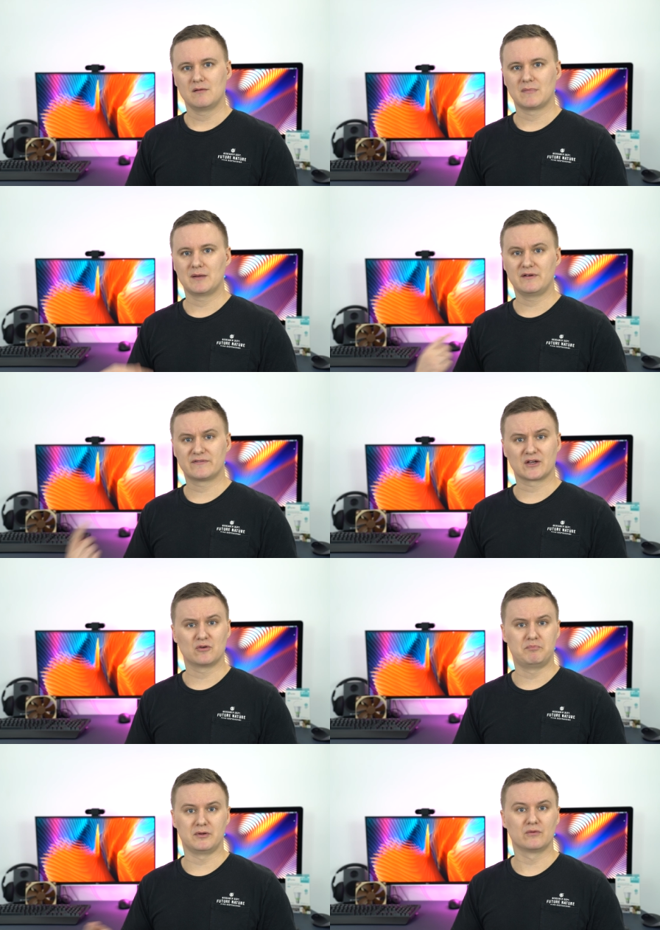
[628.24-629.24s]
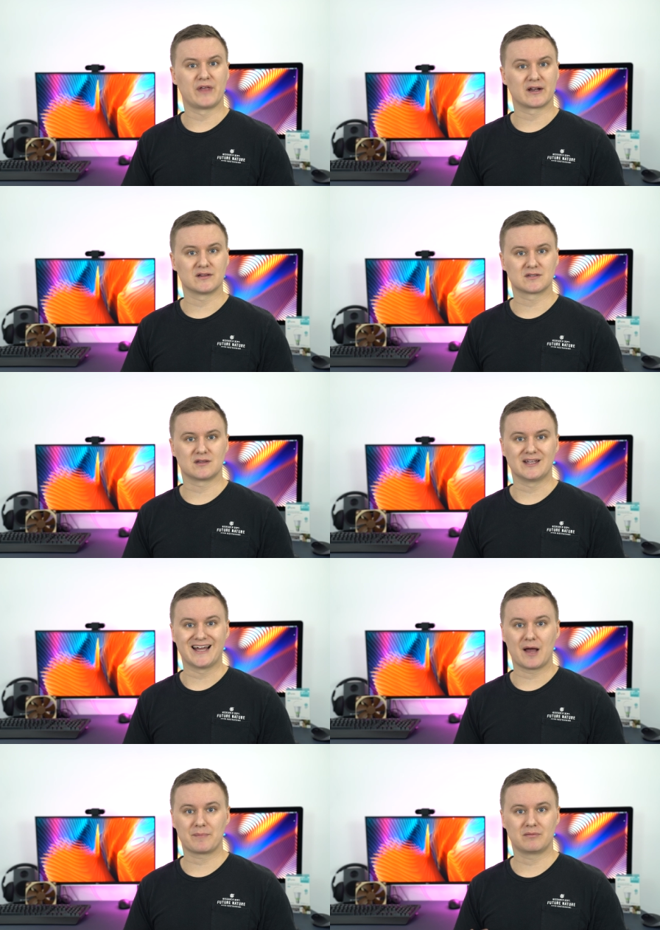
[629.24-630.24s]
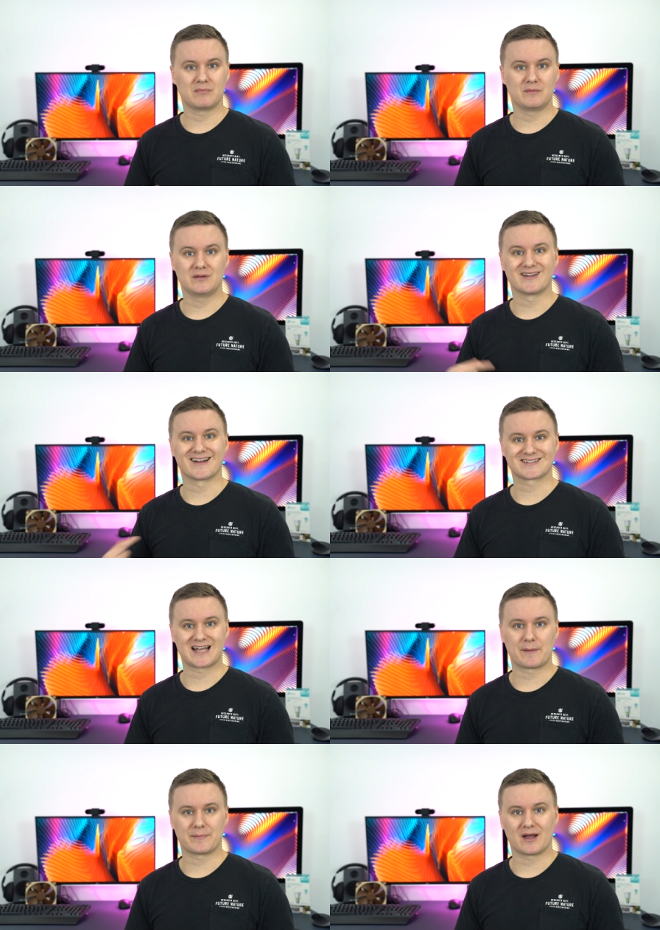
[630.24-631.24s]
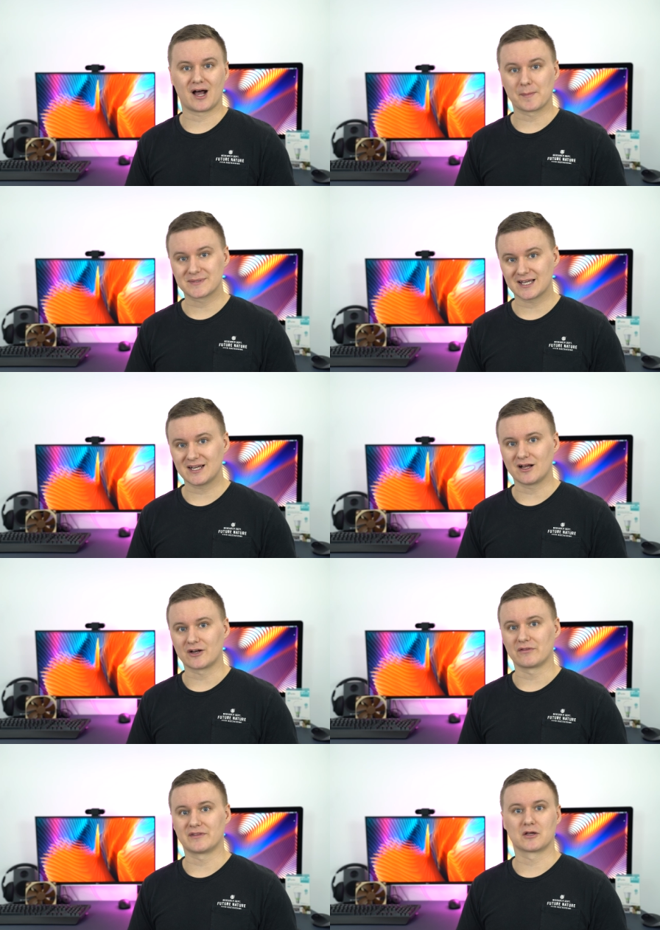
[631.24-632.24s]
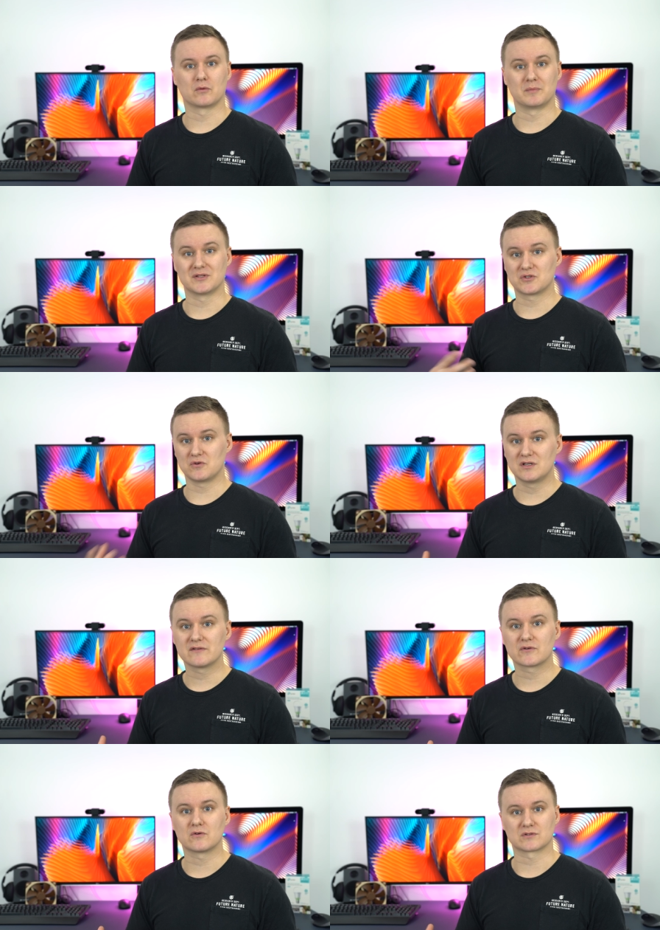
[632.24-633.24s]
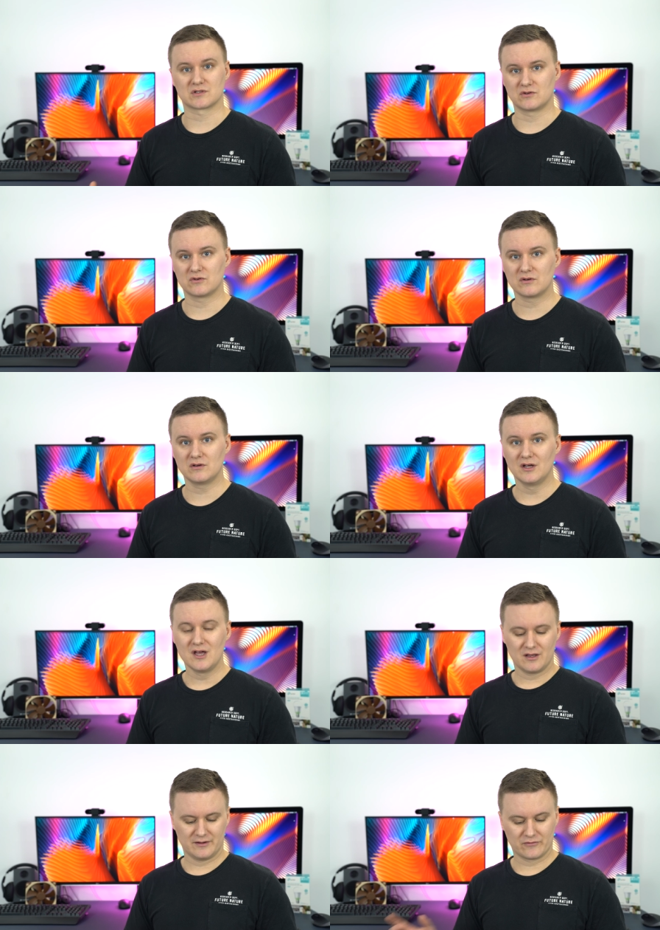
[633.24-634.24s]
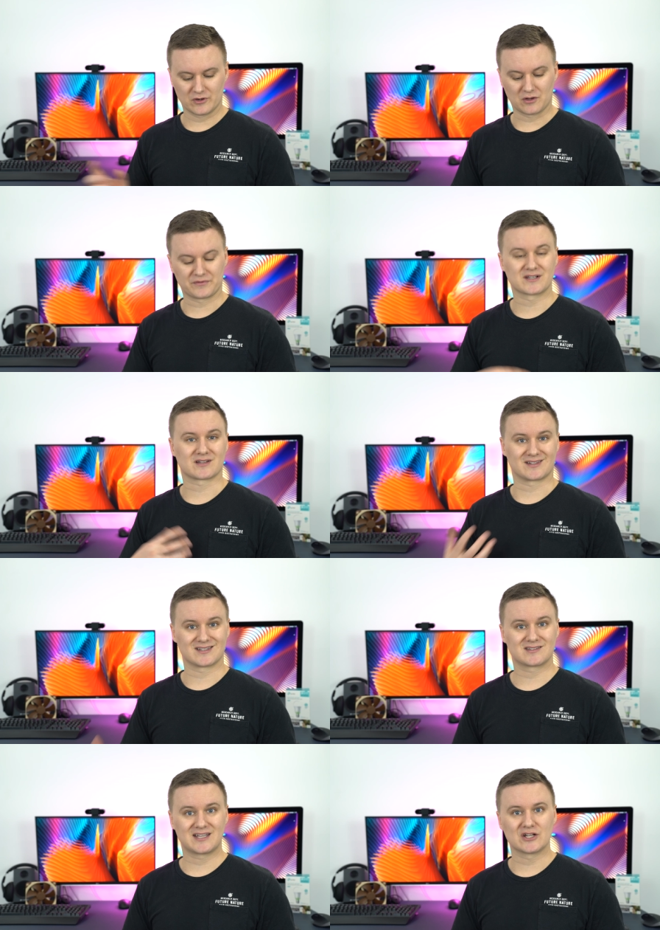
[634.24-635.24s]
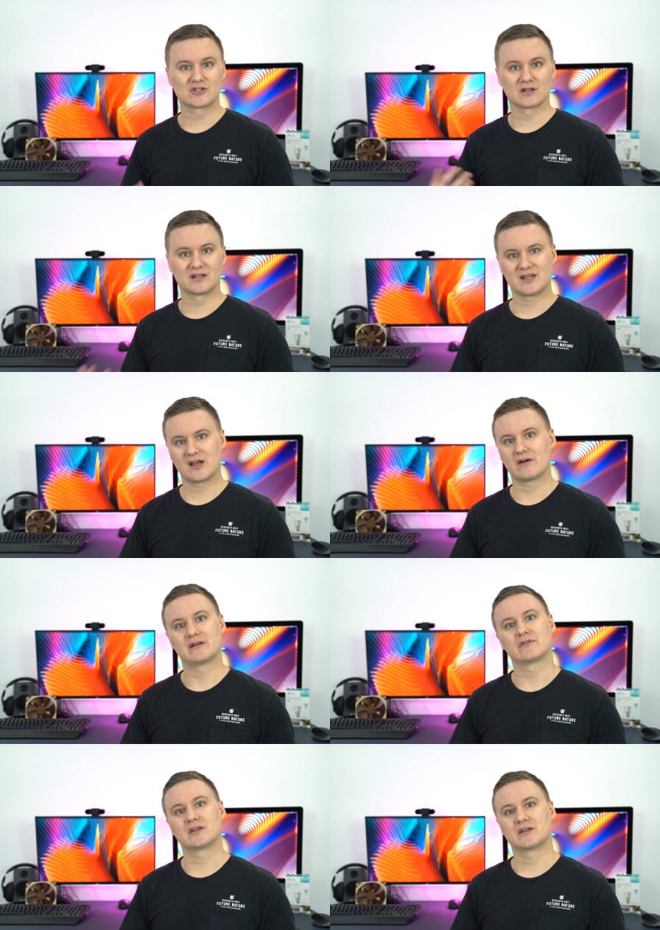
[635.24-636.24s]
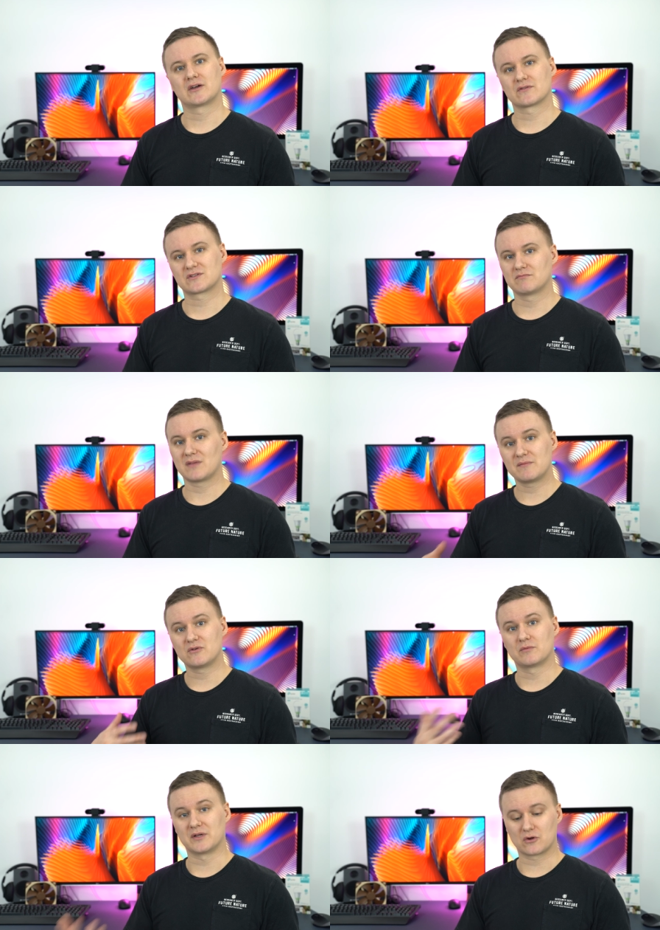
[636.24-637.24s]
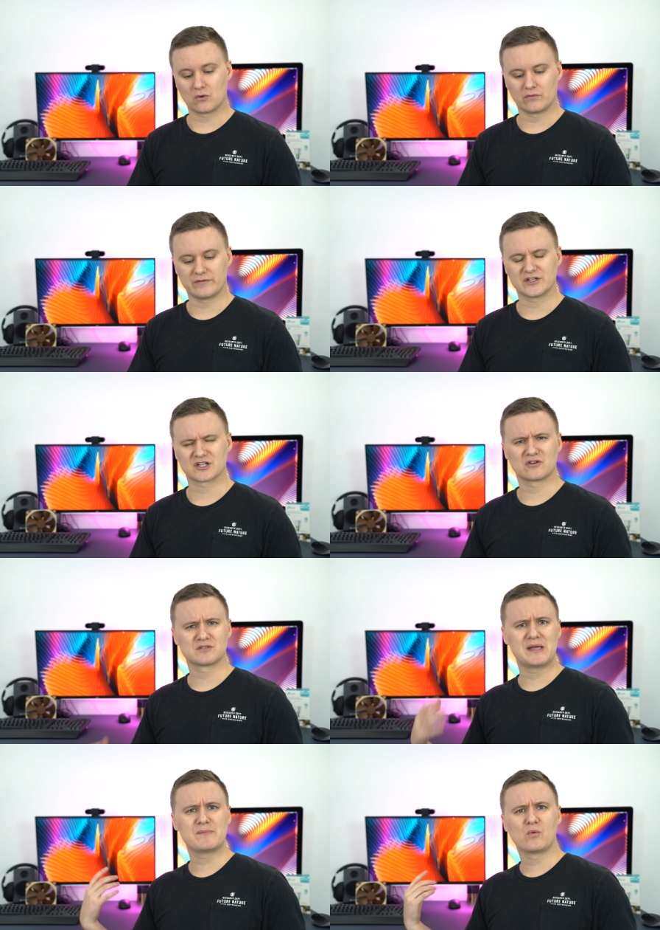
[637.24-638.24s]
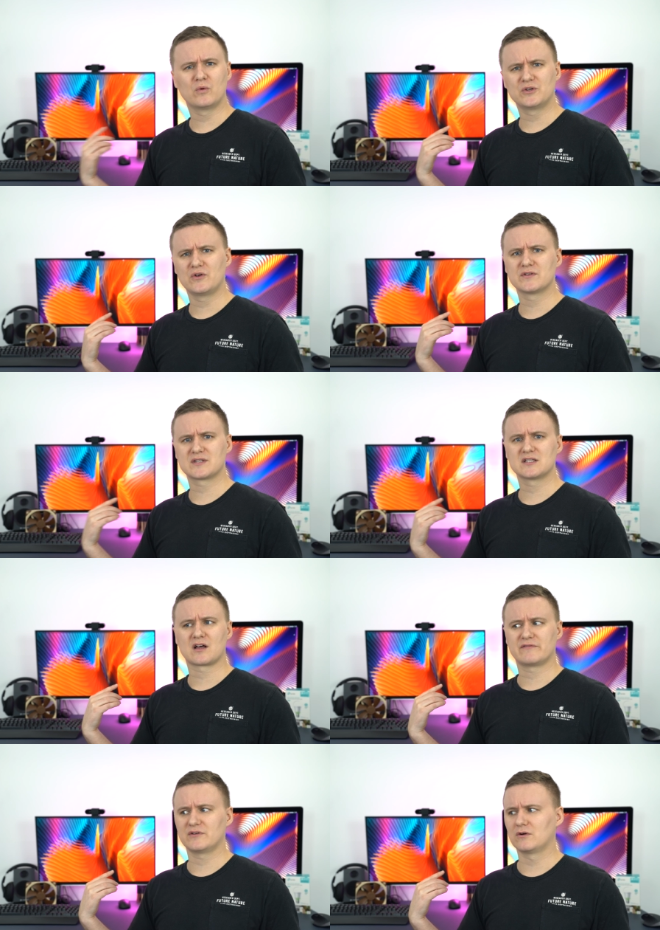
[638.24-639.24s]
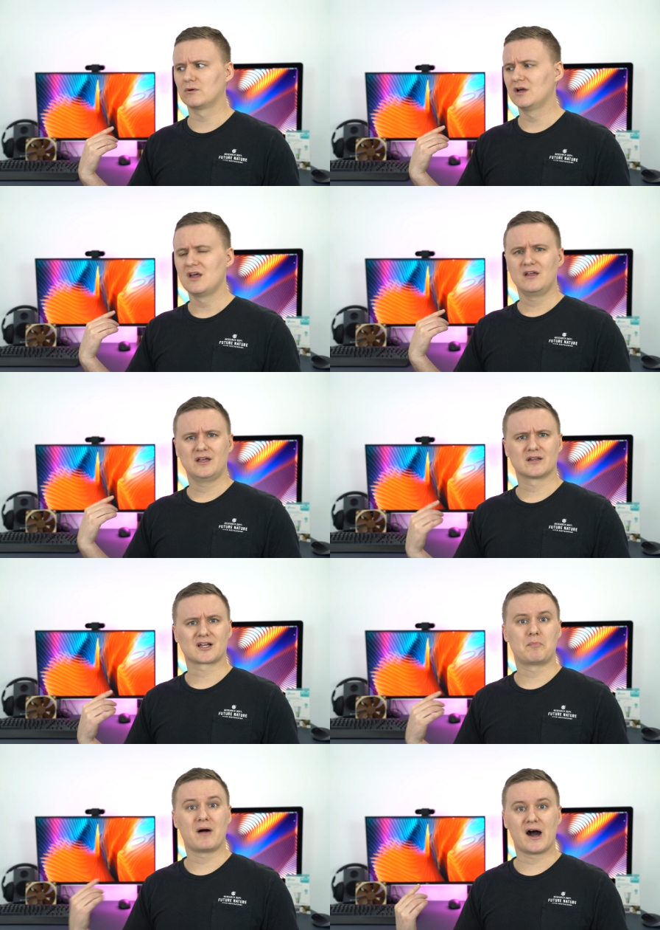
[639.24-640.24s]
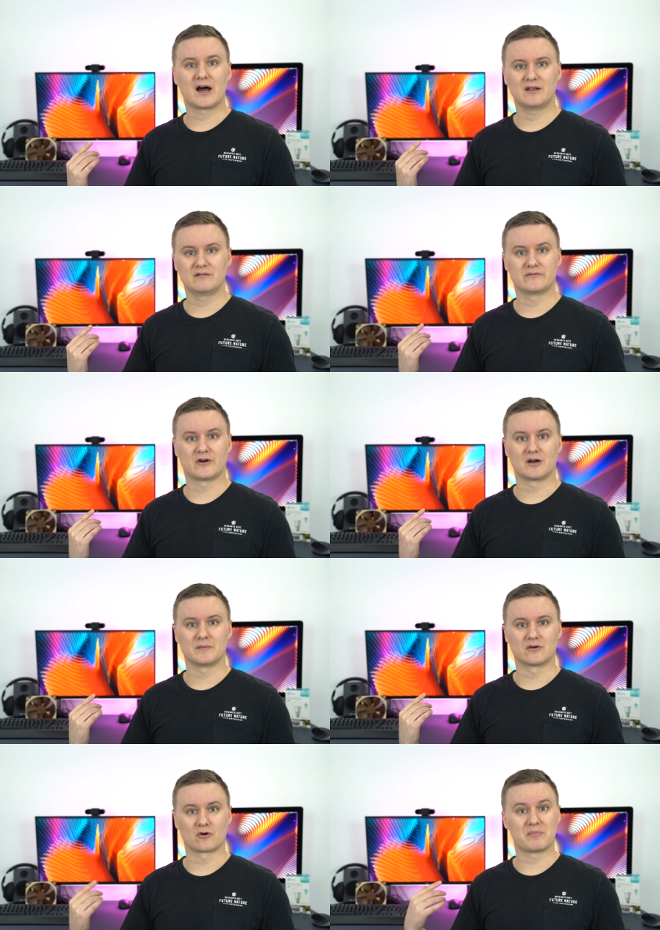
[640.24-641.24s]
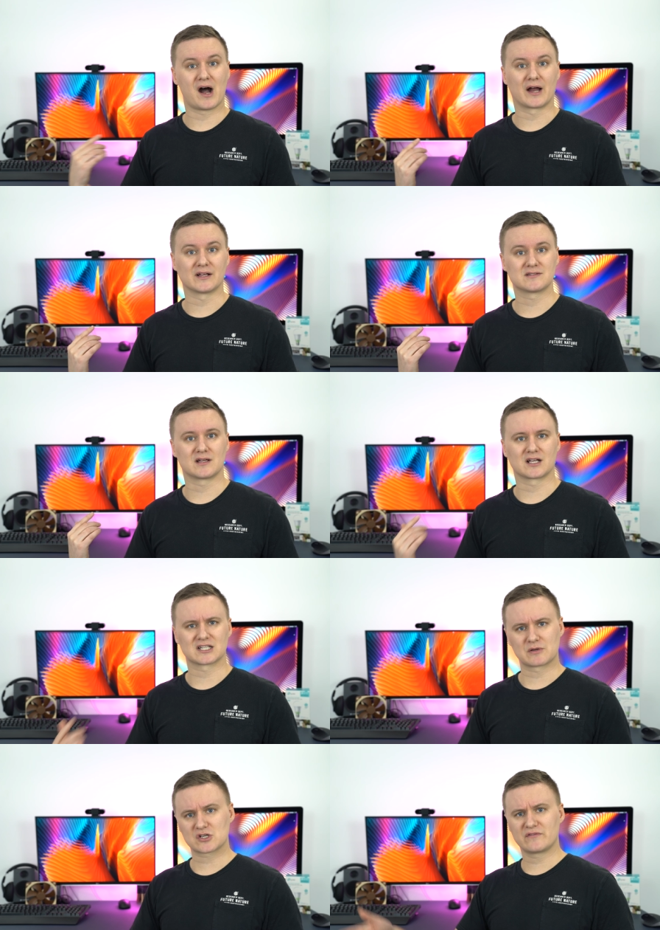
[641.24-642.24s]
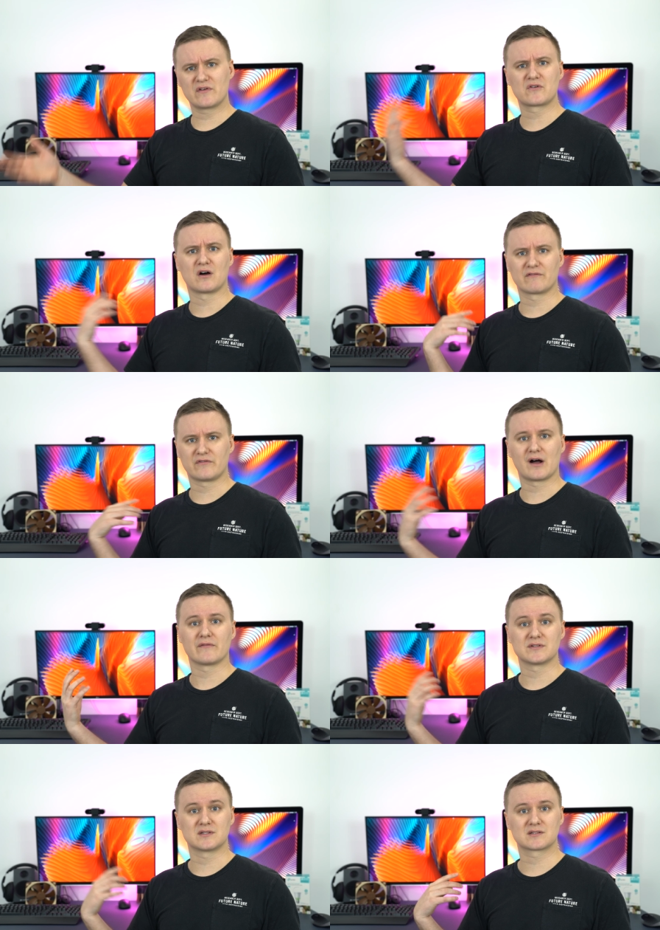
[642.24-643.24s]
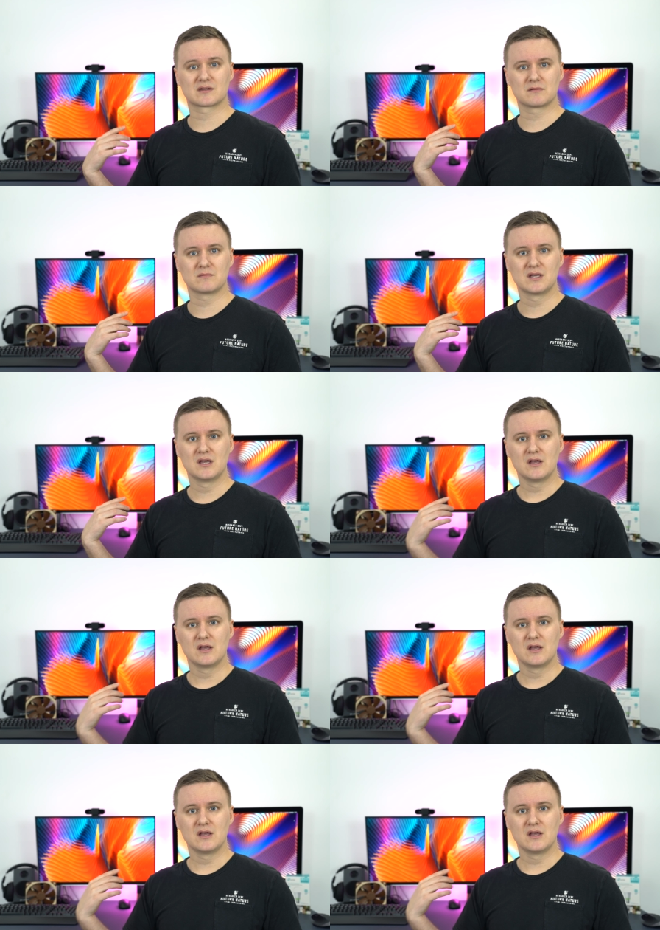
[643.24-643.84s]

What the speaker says: Maybe if they could build that into the app, maybe in the next app update. I don't think it would be too difficult to do. You've already got things like the schedule in there and everything else, and maybe it would be a cool feature, because people would use these, I feel, in like a party environment or a party setting, especially if you've got 5 or 6 of them.